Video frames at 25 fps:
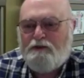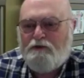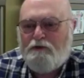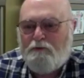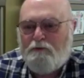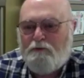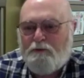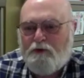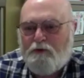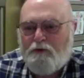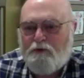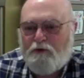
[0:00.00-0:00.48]

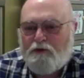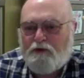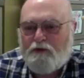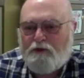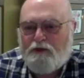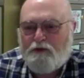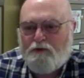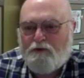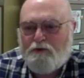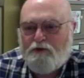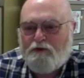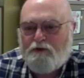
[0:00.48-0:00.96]
you'll be
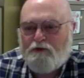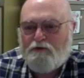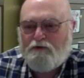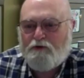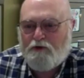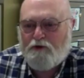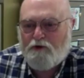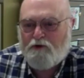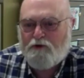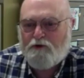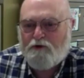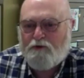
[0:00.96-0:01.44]
working with
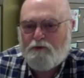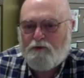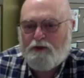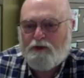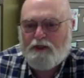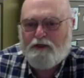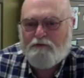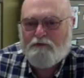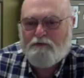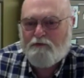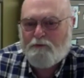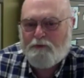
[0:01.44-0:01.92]
know that we
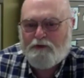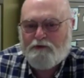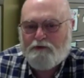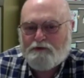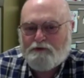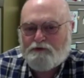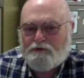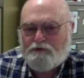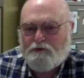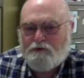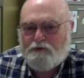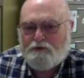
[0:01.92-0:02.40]
have the
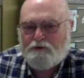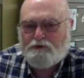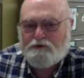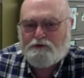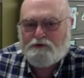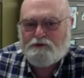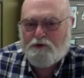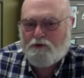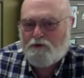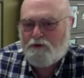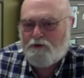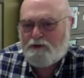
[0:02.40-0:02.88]
methods
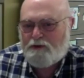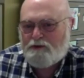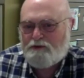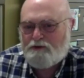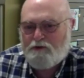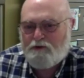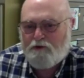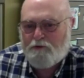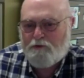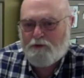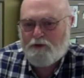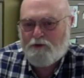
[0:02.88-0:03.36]
courses going,
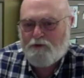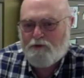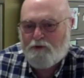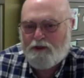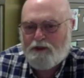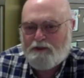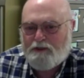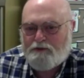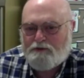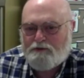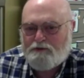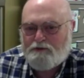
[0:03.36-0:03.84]
so there'll be
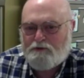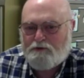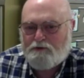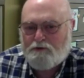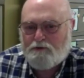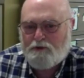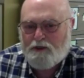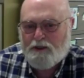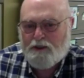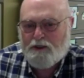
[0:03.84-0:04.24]
ways to